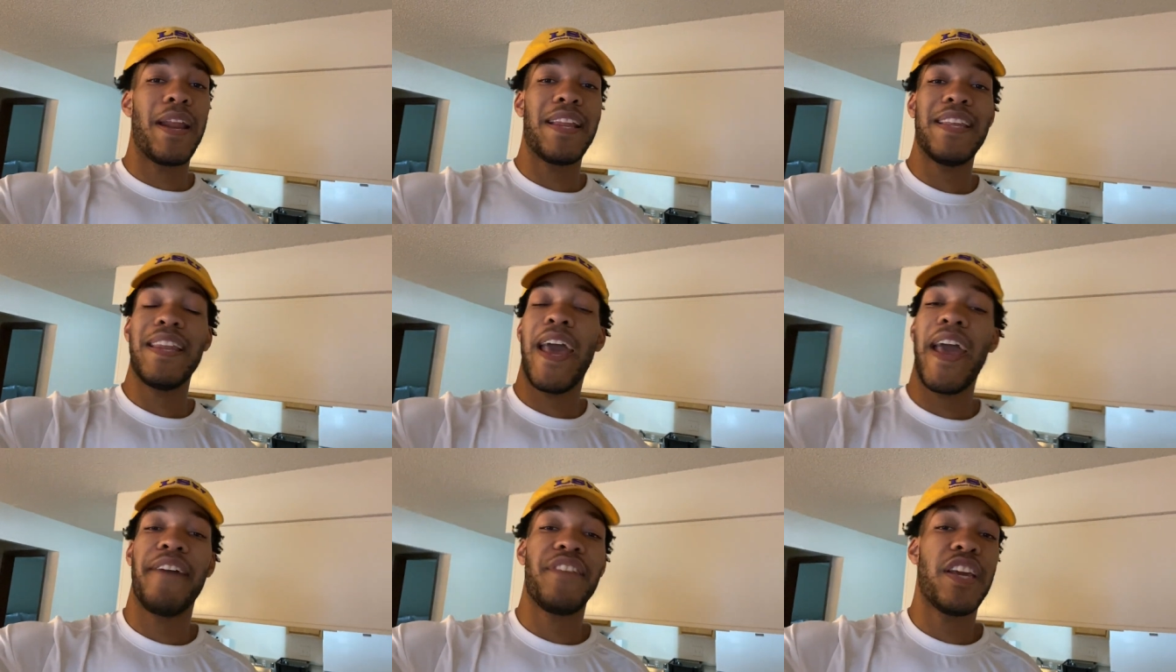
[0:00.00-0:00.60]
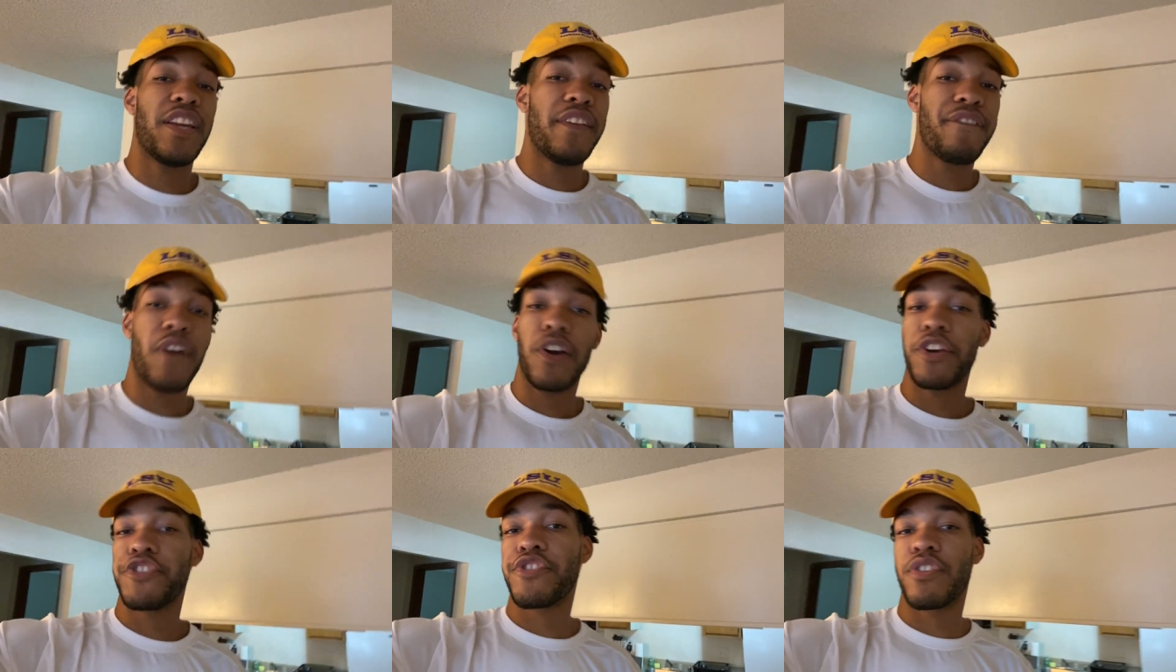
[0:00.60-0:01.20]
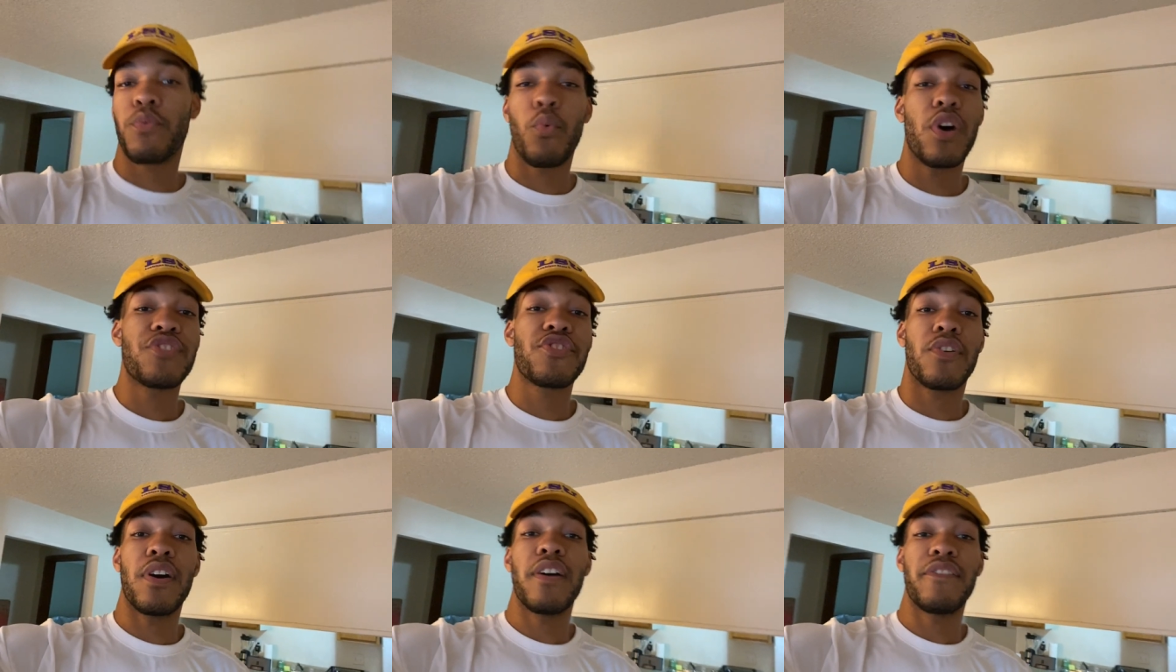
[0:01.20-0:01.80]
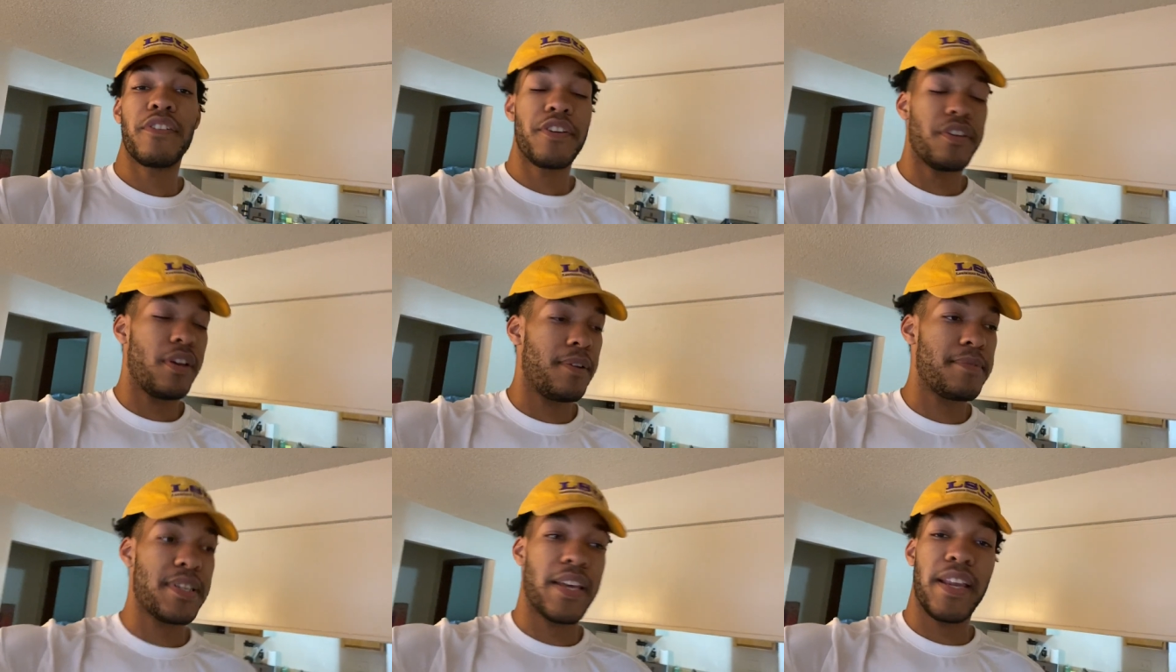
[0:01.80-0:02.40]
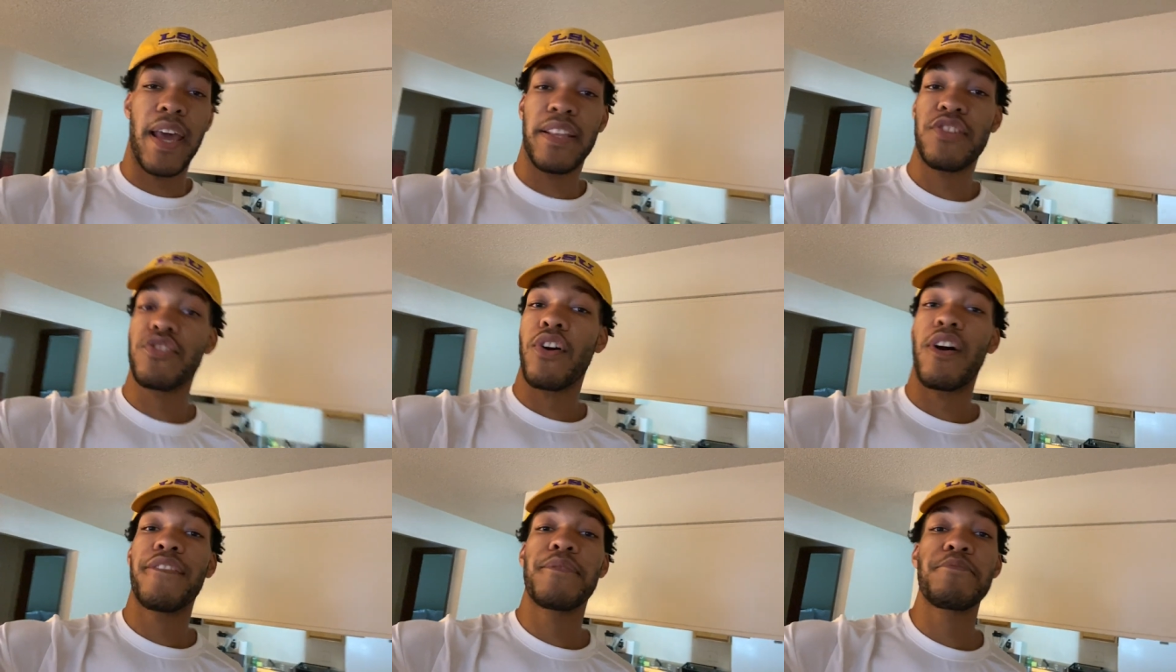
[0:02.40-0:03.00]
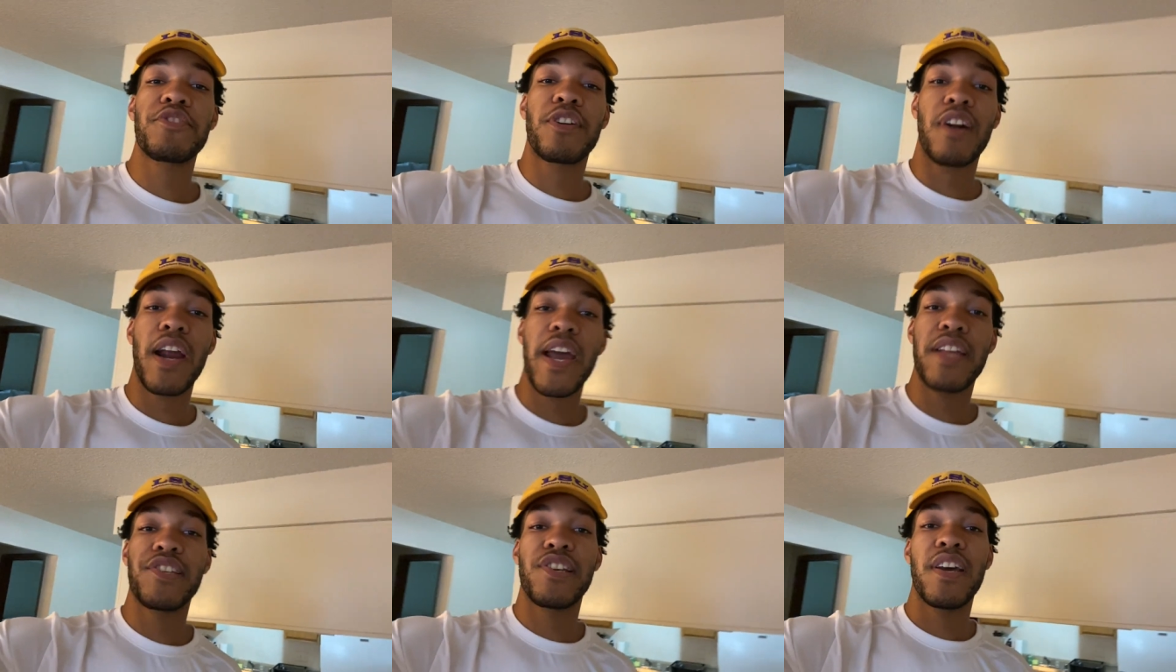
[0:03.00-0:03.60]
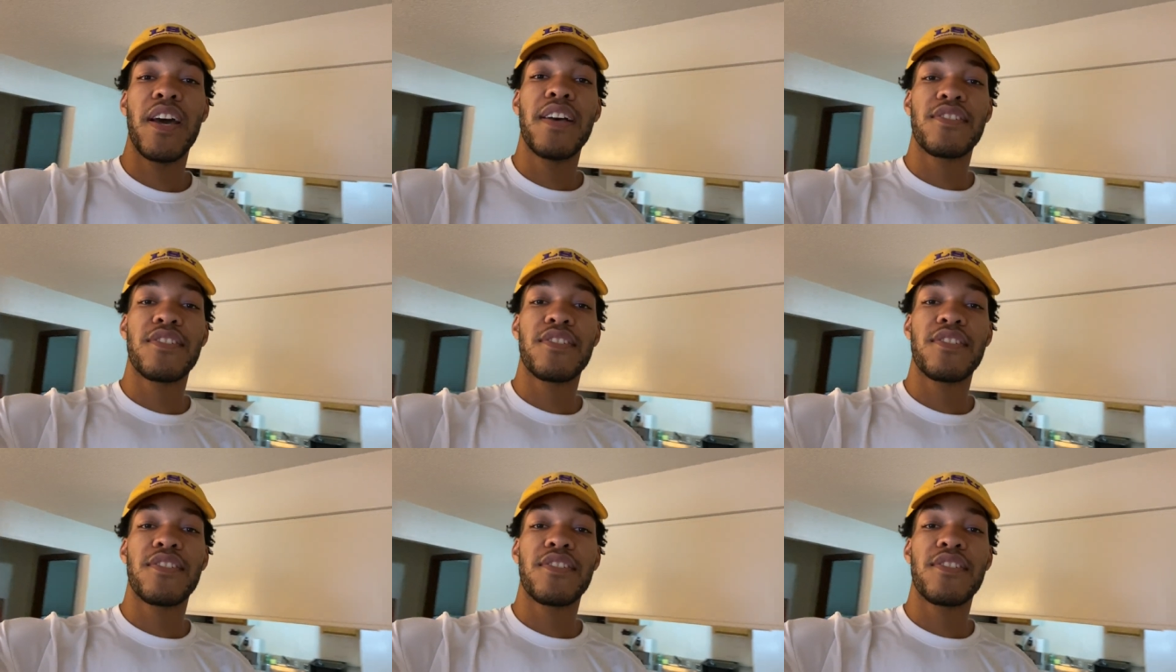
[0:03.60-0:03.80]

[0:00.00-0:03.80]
I didn't have any furniture whatsoever. You know what I'm saying? Had to start from scratch.